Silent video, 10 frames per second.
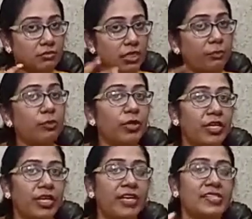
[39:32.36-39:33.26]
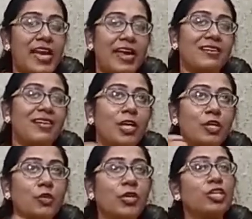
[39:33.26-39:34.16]
communicate, and
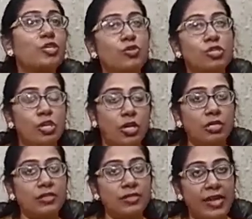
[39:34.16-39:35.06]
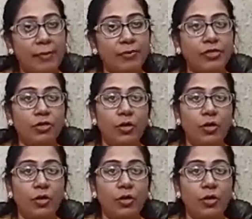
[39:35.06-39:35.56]
you can use your grammar